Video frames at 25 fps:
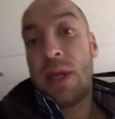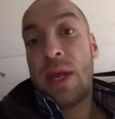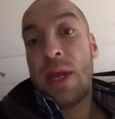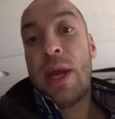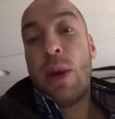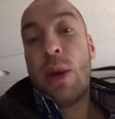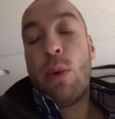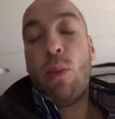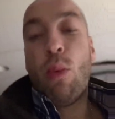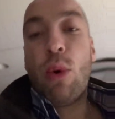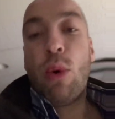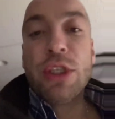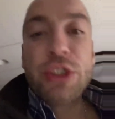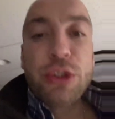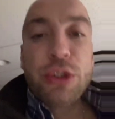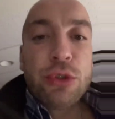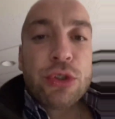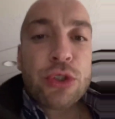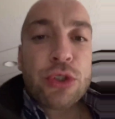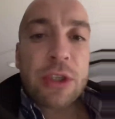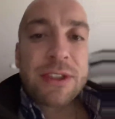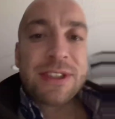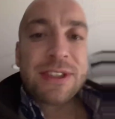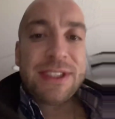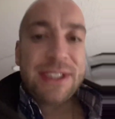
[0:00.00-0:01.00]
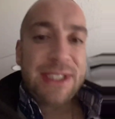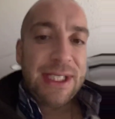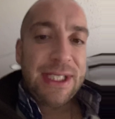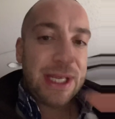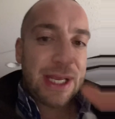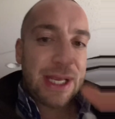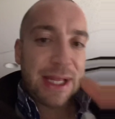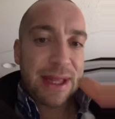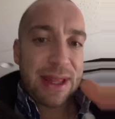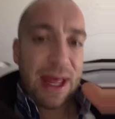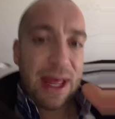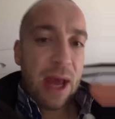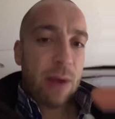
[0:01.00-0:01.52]
Once you start seeing it
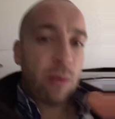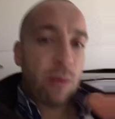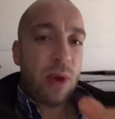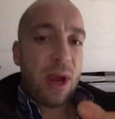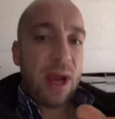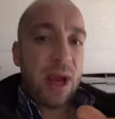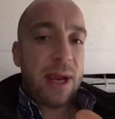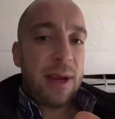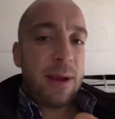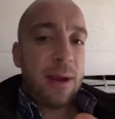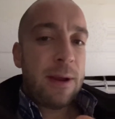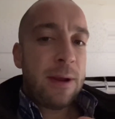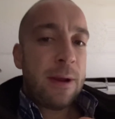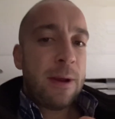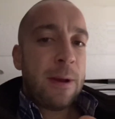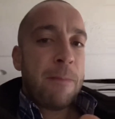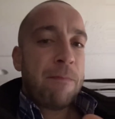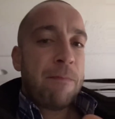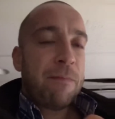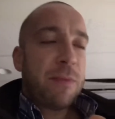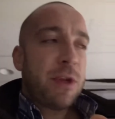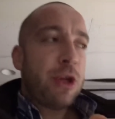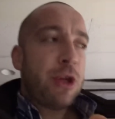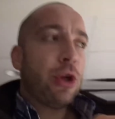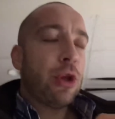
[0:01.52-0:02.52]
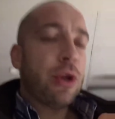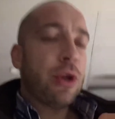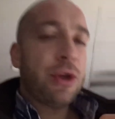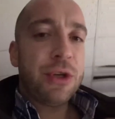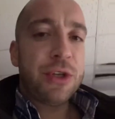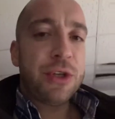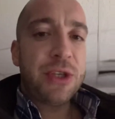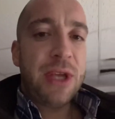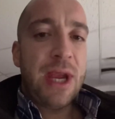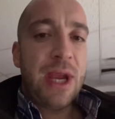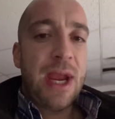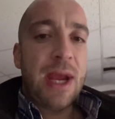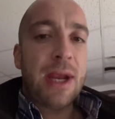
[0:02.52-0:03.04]
that way, you'll
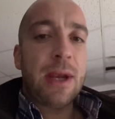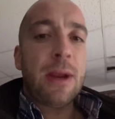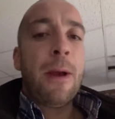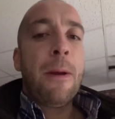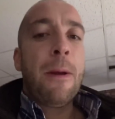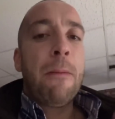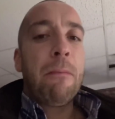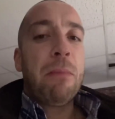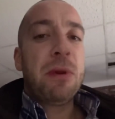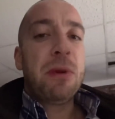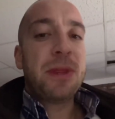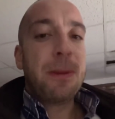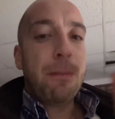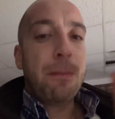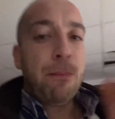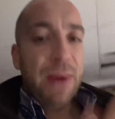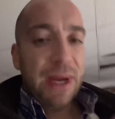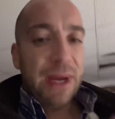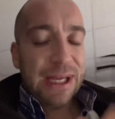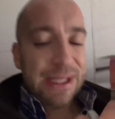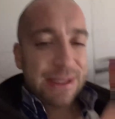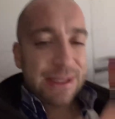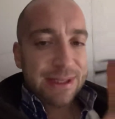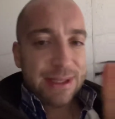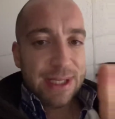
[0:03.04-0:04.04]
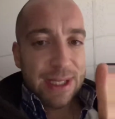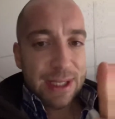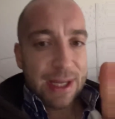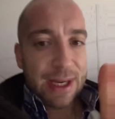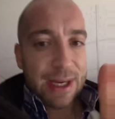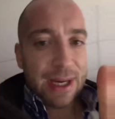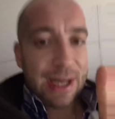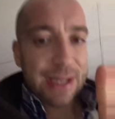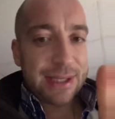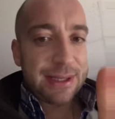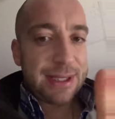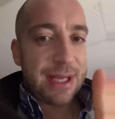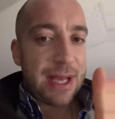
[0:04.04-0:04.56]
understand. But the biggest thing, like I
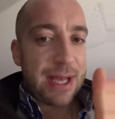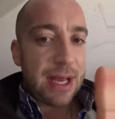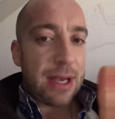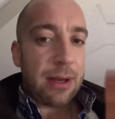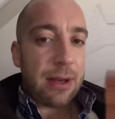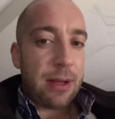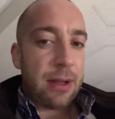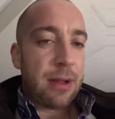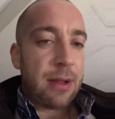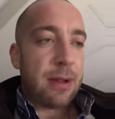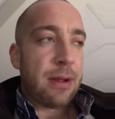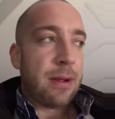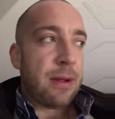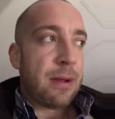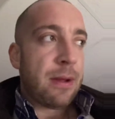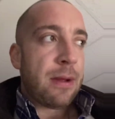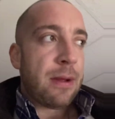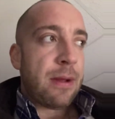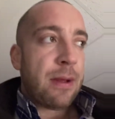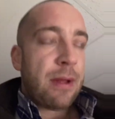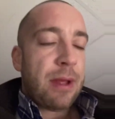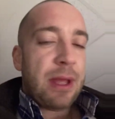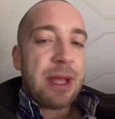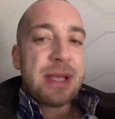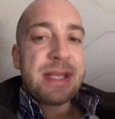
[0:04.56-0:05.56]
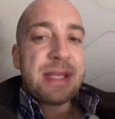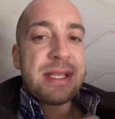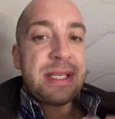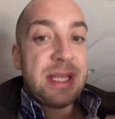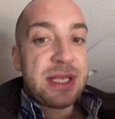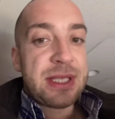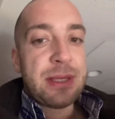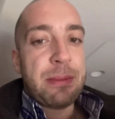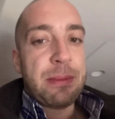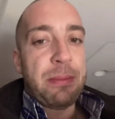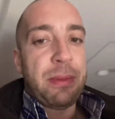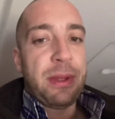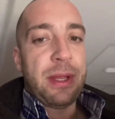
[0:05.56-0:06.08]
said, is
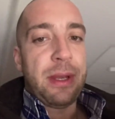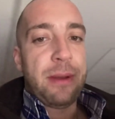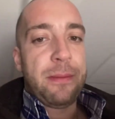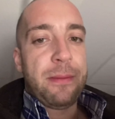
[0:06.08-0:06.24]
discipline.